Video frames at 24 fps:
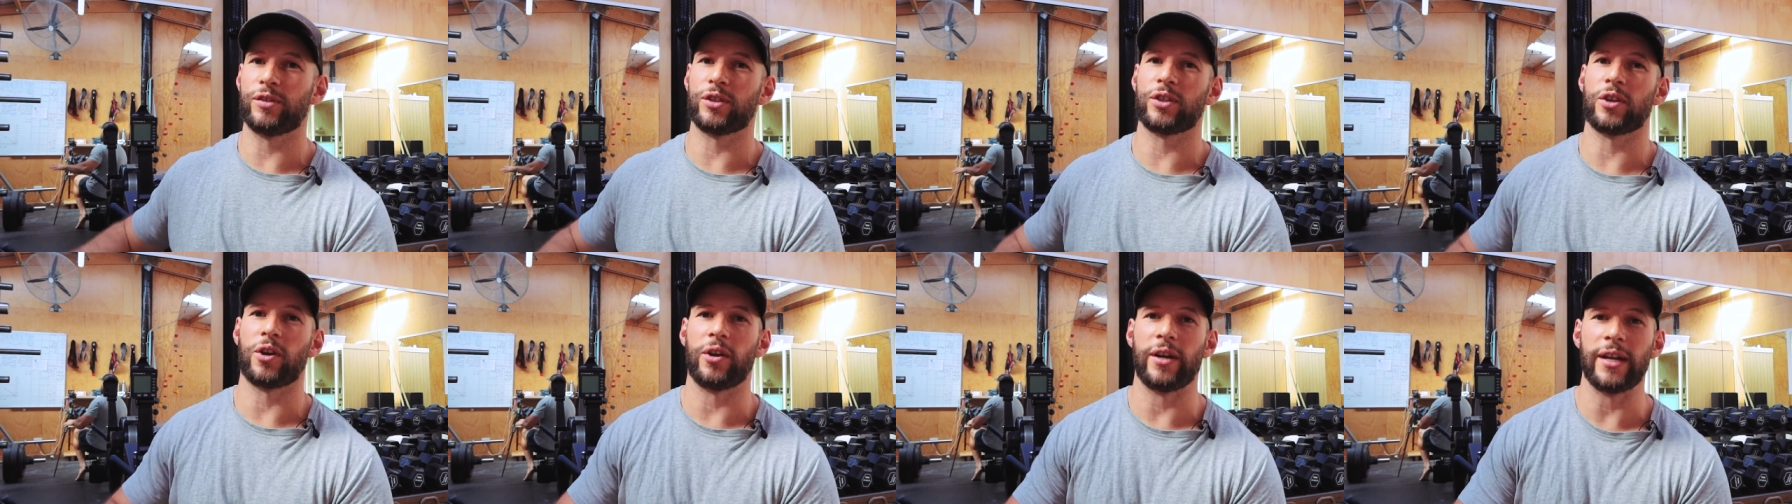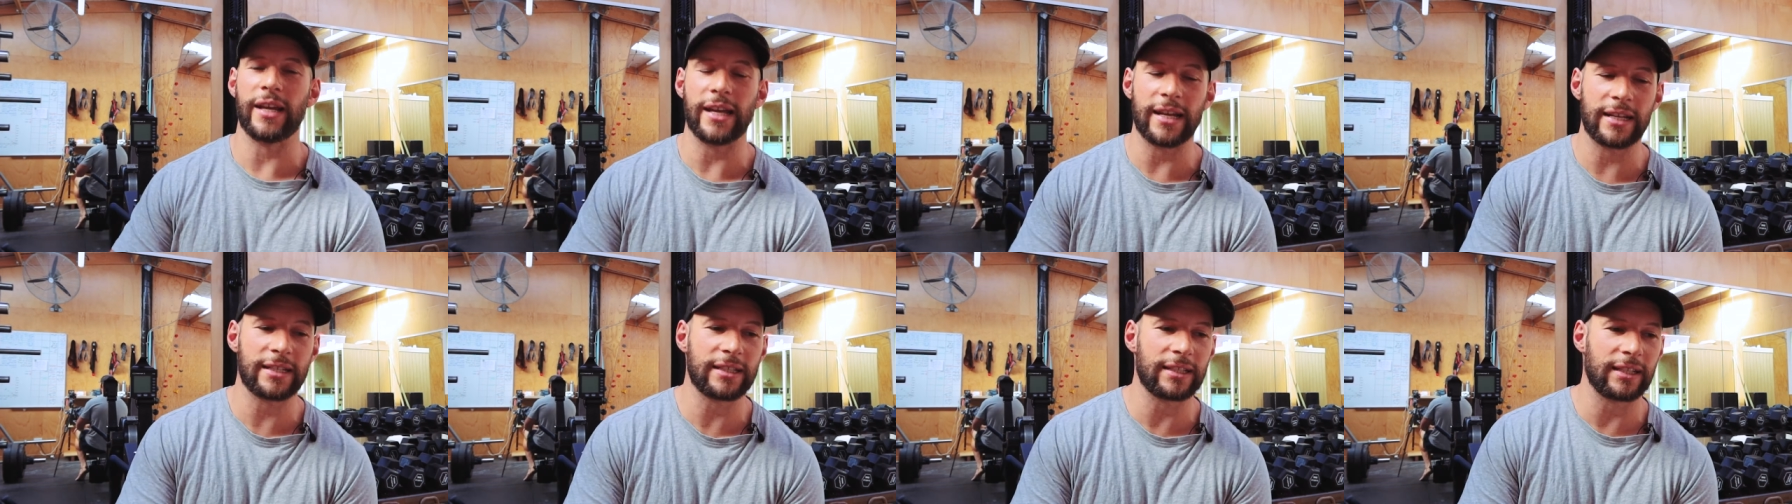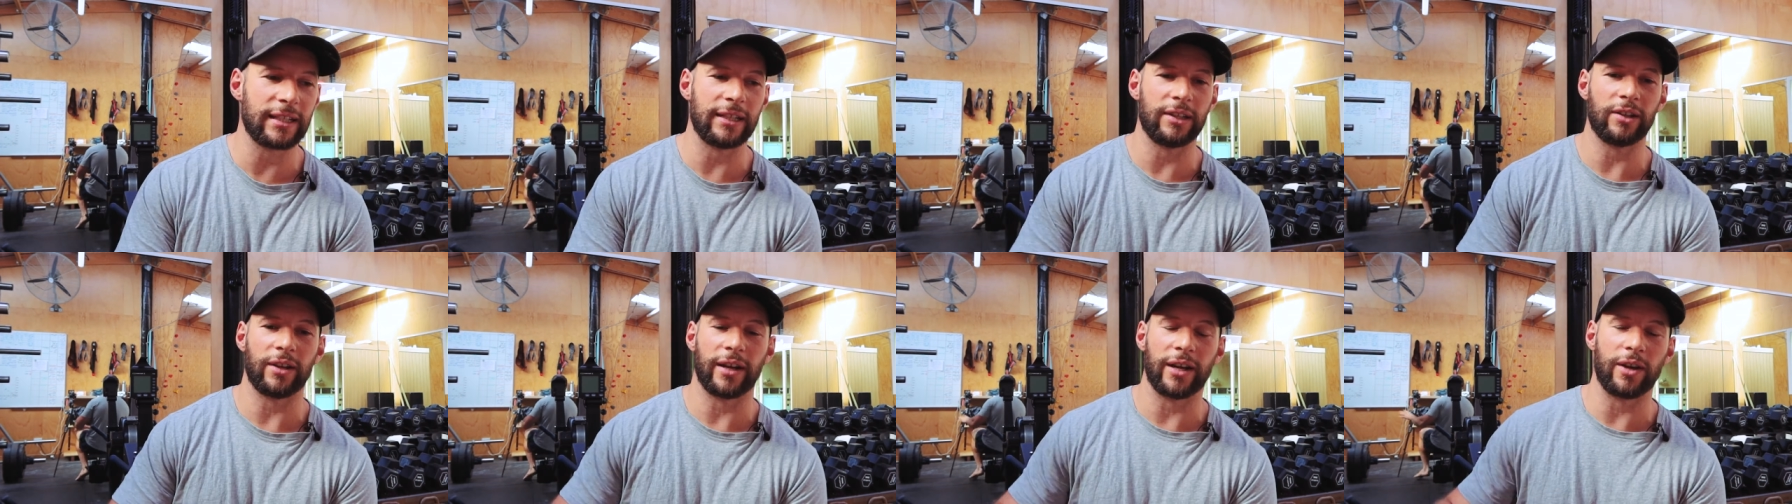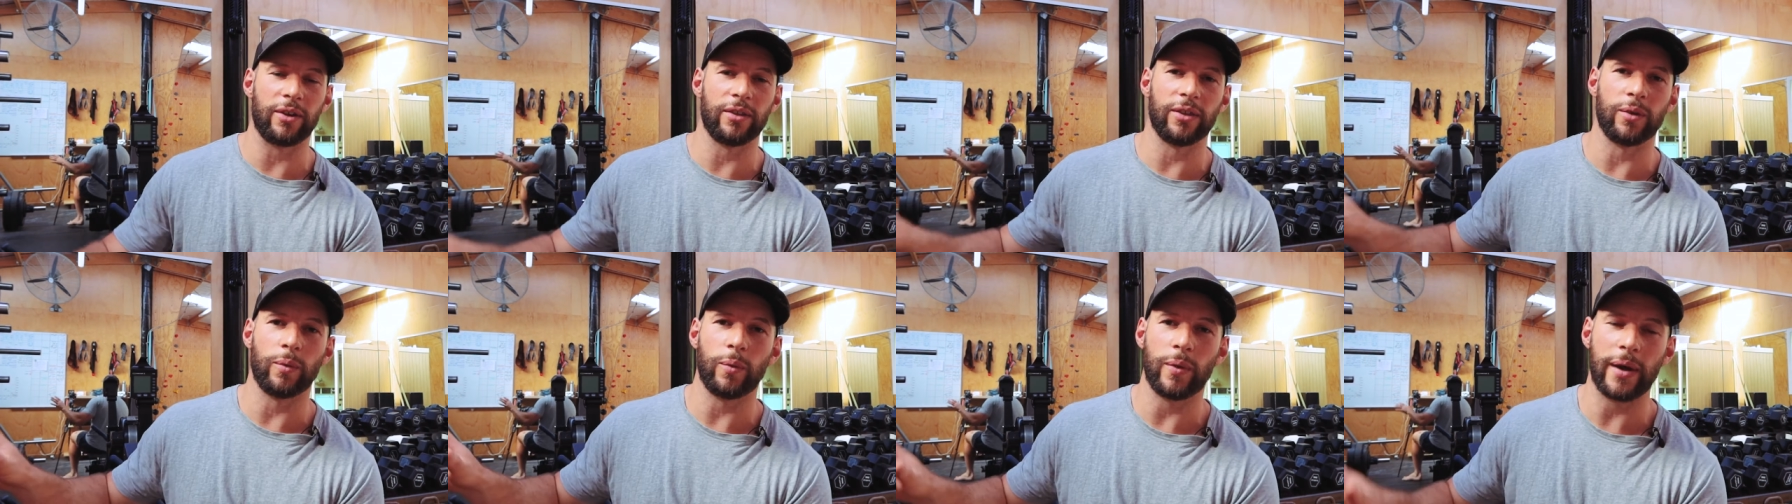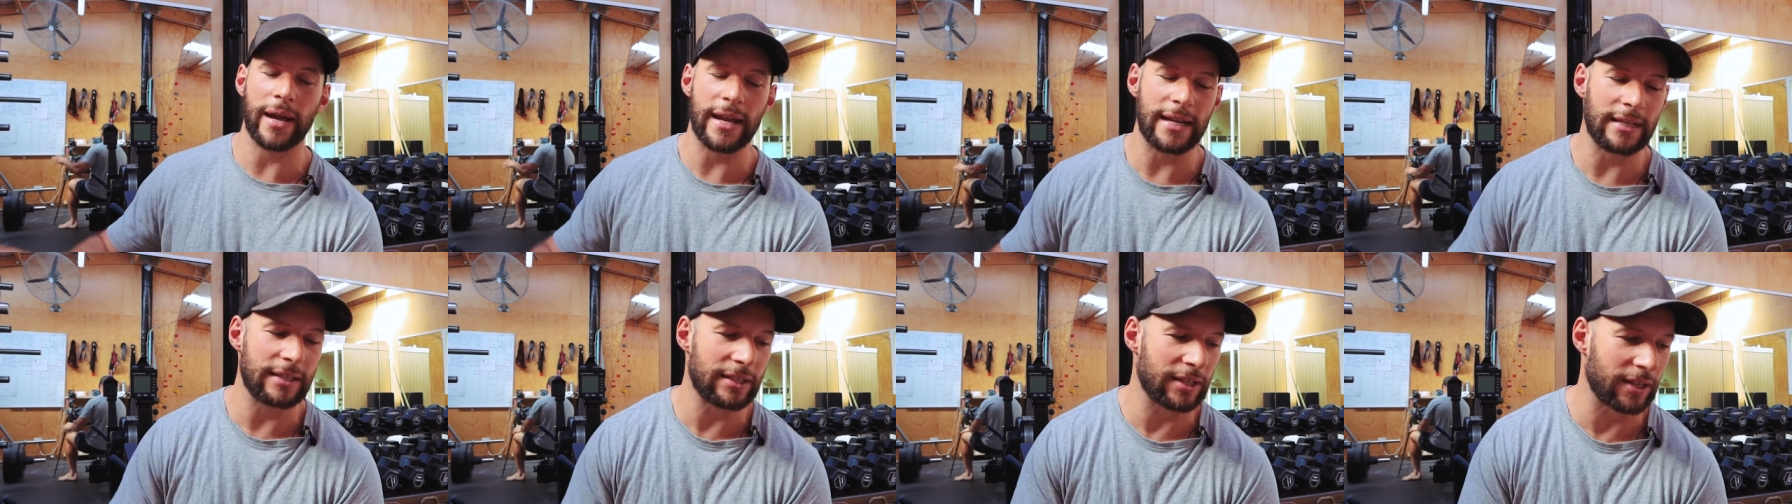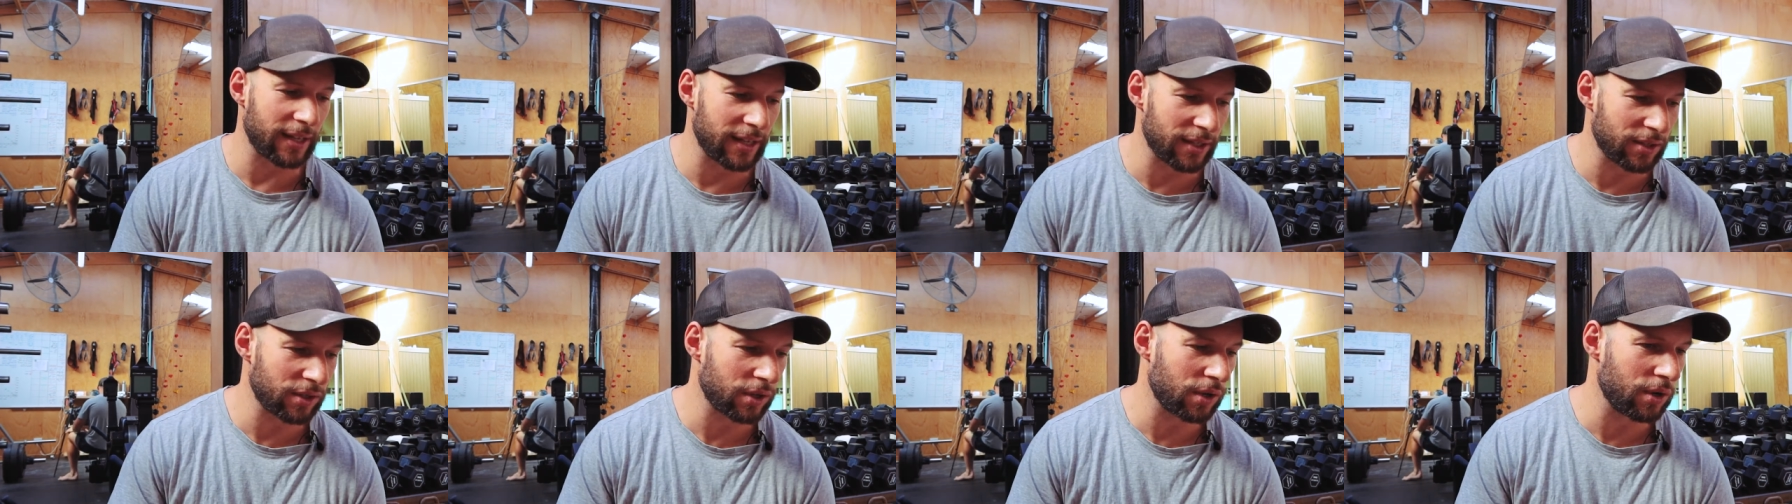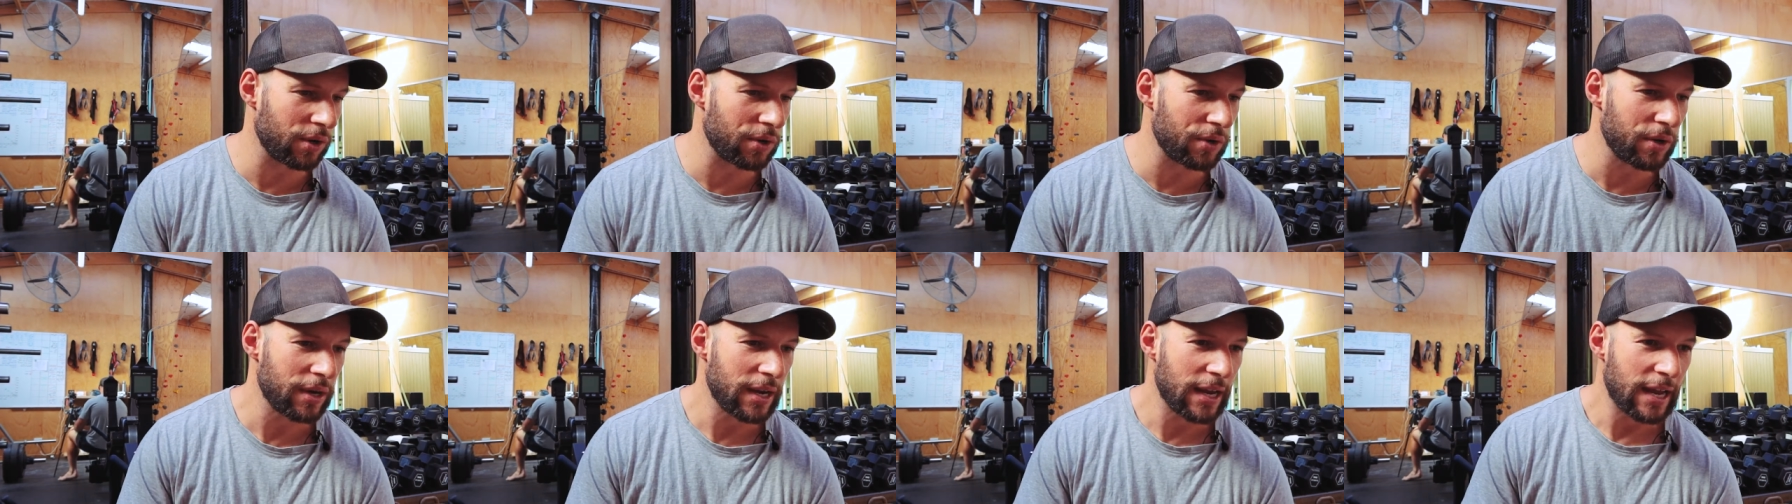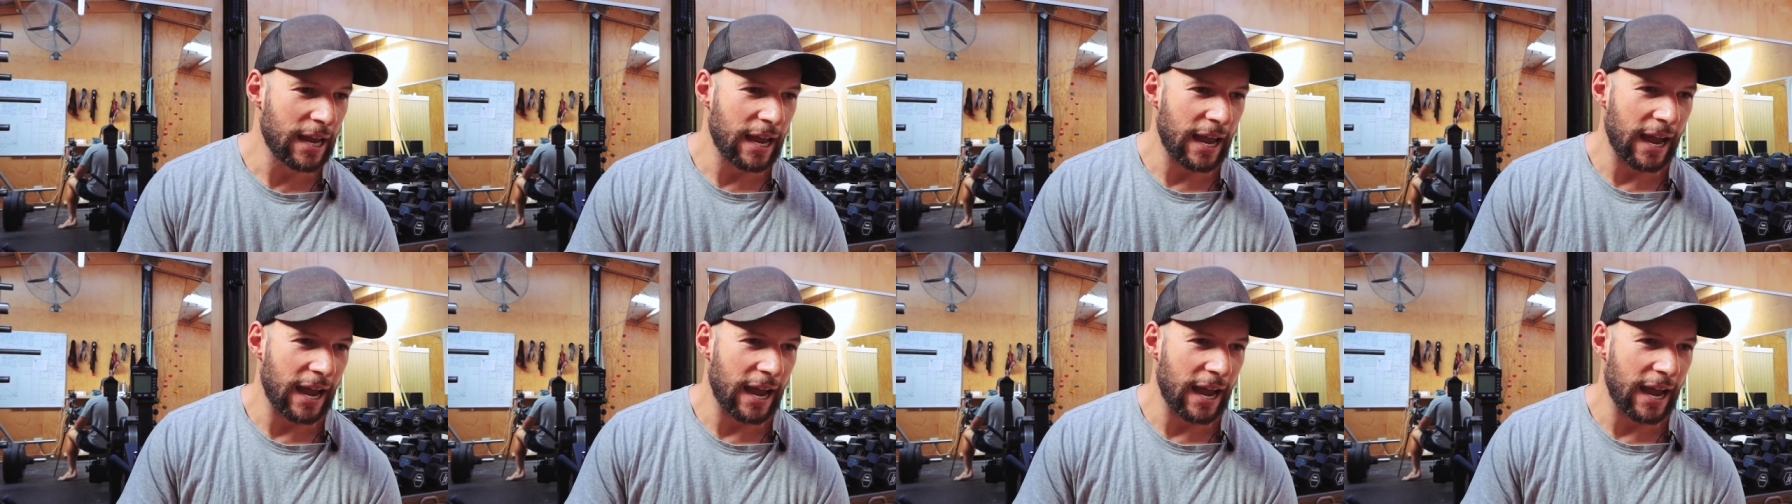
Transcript: is going excellent, like on the weight, so that's cool.